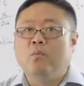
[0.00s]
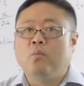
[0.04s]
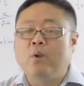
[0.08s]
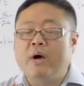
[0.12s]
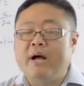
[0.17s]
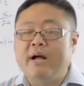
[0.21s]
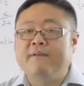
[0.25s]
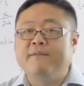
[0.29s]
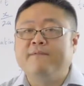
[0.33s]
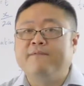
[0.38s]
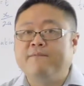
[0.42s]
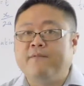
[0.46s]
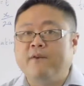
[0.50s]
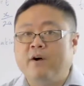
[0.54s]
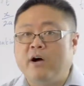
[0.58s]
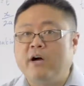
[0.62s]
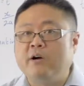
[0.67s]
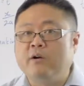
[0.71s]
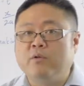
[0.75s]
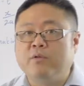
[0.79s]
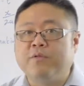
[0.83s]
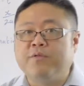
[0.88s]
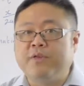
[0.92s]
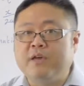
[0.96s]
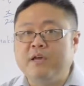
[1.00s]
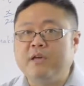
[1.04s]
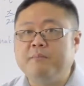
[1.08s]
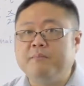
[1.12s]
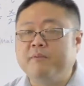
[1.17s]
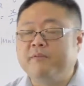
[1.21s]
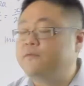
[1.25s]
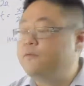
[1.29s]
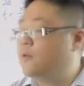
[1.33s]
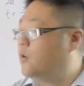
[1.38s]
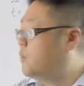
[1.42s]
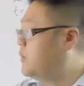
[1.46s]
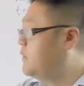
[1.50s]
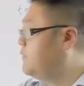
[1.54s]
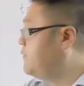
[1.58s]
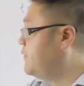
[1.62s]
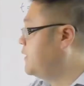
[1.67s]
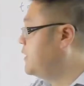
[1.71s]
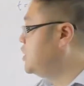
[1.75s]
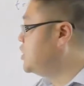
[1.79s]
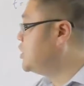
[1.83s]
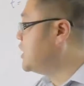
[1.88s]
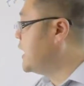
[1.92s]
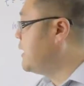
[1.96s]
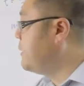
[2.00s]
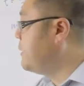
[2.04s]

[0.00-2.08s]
one final thing before we finish